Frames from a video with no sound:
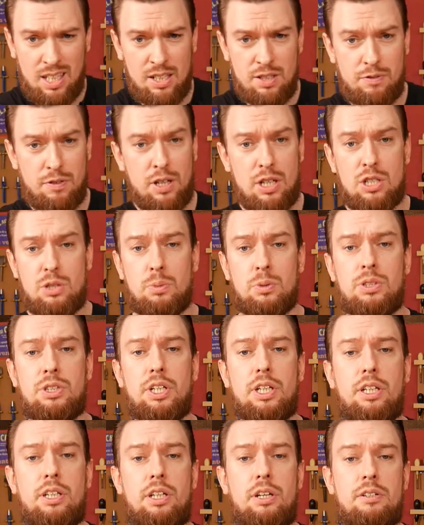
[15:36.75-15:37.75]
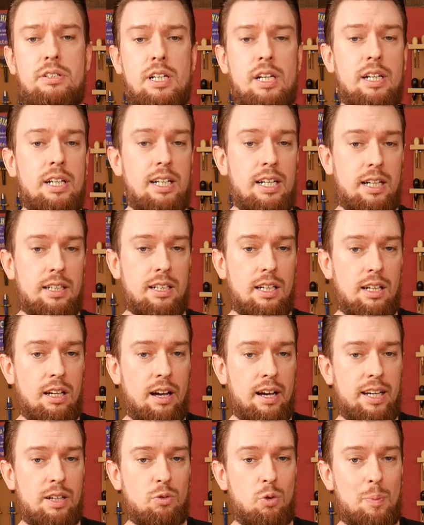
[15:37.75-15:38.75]
There's various ones you can use, and the
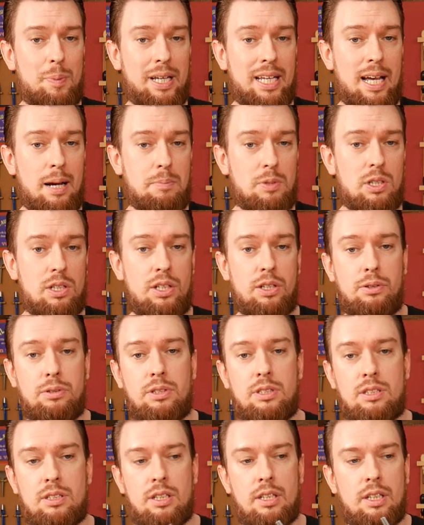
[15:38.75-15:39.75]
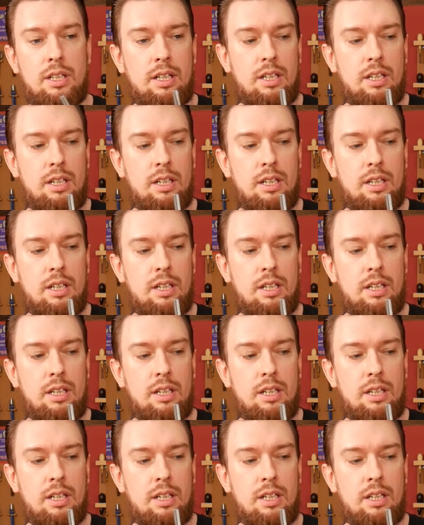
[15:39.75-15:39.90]
lining will be kept loose.